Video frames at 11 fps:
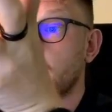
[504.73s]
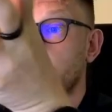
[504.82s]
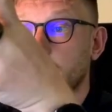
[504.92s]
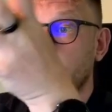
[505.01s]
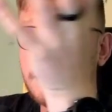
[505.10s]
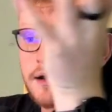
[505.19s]
they
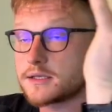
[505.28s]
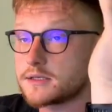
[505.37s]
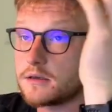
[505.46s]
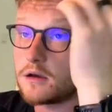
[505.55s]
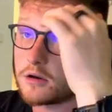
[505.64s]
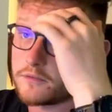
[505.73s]
can like see
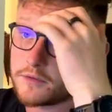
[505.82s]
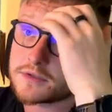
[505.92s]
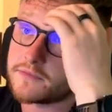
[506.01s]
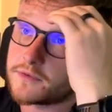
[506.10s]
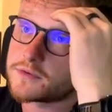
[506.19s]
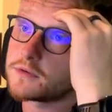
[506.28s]
all of those
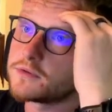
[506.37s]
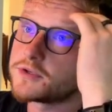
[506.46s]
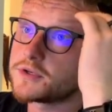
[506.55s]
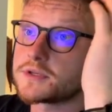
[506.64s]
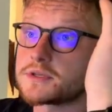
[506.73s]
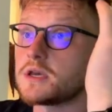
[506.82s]
different
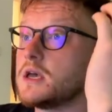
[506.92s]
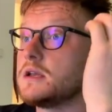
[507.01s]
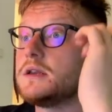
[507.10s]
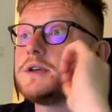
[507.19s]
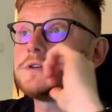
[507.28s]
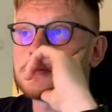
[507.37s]
solutions.
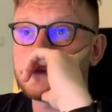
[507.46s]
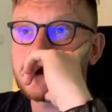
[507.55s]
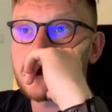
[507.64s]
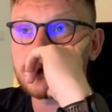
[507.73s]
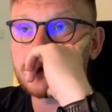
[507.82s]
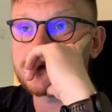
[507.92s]
They should be
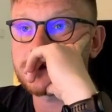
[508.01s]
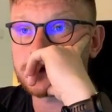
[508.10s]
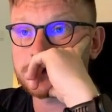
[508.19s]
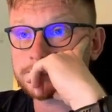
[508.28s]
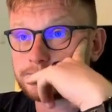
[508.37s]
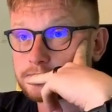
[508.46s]
able to
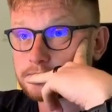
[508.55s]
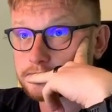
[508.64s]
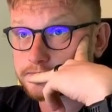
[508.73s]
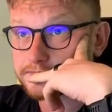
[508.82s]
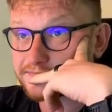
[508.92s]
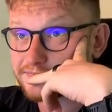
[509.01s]

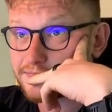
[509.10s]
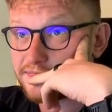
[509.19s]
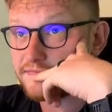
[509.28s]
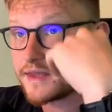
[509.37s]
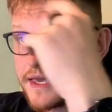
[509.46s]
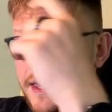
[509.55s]

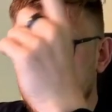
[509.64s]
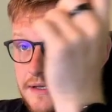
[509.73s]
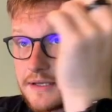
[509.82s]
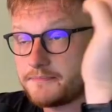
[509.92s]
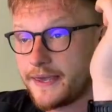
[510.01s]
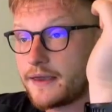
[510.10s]
easily
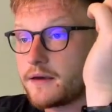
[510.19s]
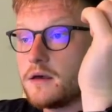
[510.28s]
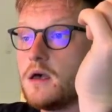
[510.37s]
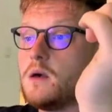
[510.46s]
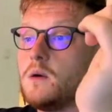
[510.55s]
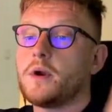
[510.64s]
pick
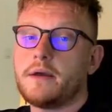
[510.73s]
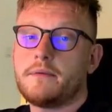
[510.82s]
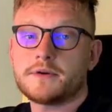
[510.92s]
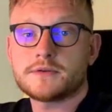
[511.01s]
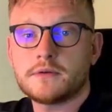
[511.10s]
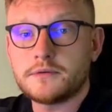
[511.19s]
whatever
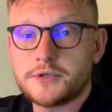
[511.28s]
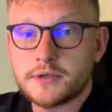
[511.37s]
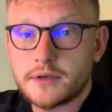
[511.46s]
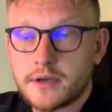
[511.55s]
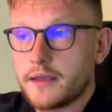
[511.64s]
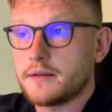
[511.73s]
solution
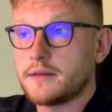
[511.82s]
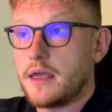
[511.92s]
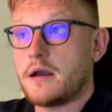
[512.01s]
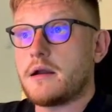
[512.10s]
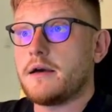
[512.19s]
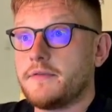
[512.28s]
they are
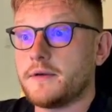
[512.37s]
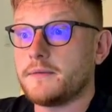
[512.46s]
after.